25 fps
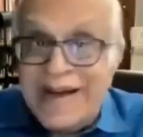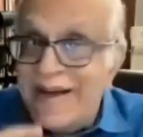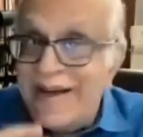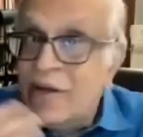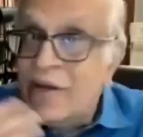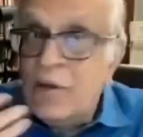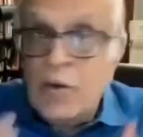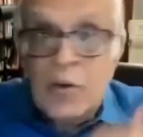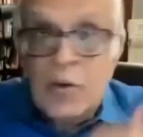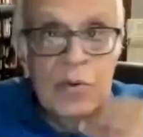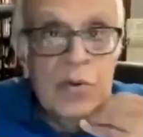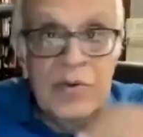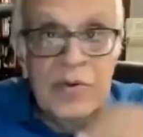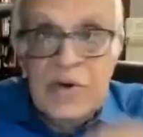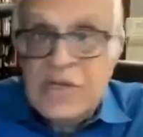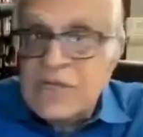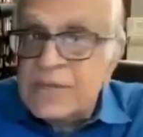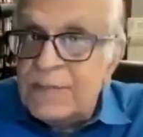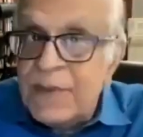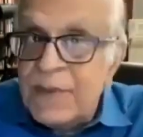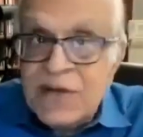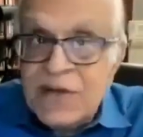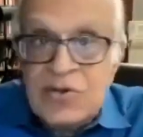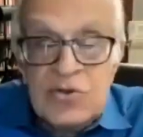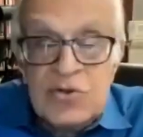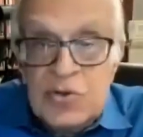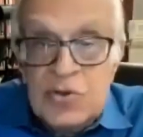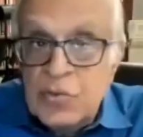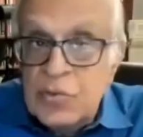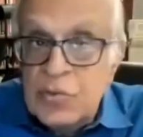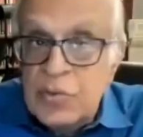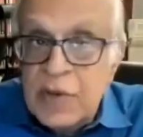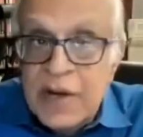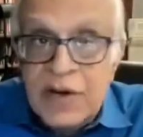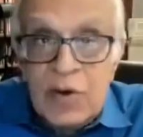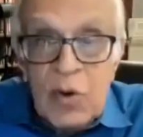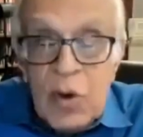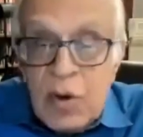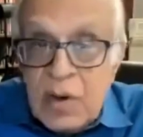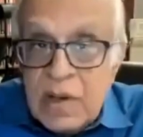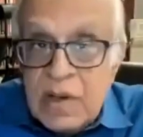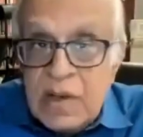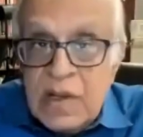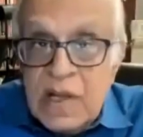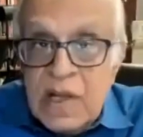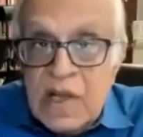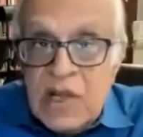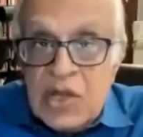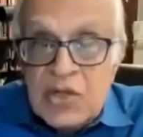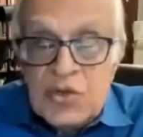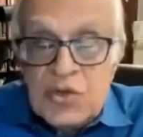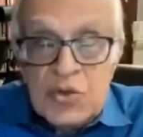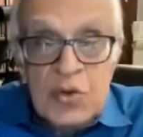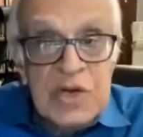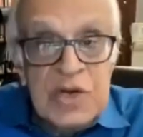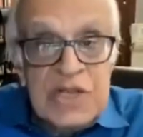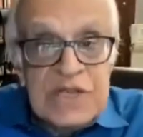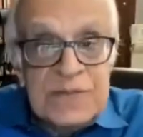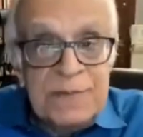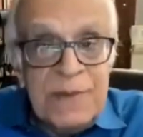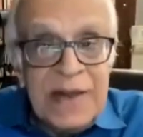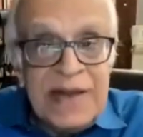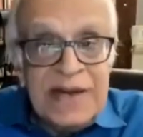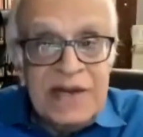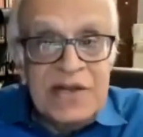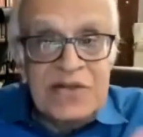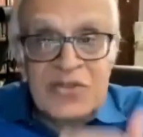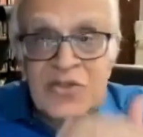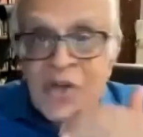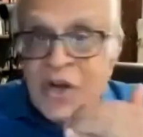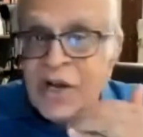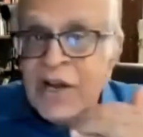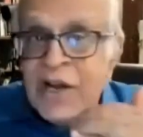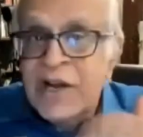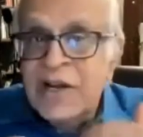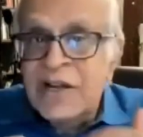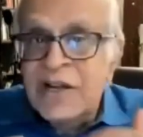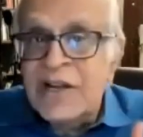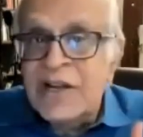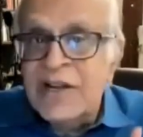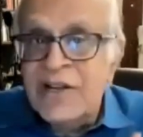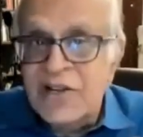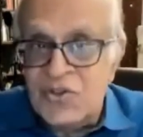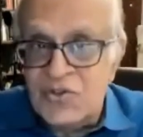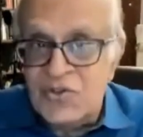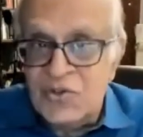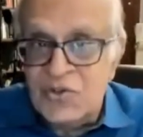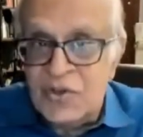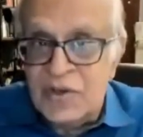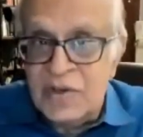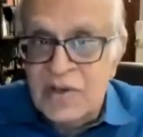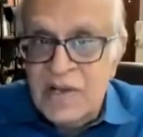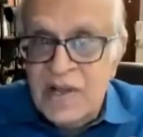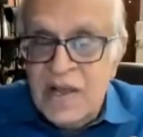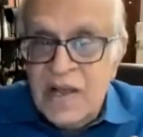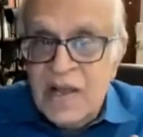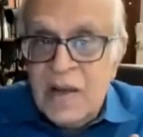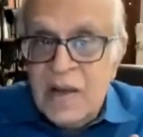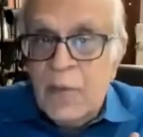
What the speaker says: I don't owe respect to you at all. So respect is not unconditional.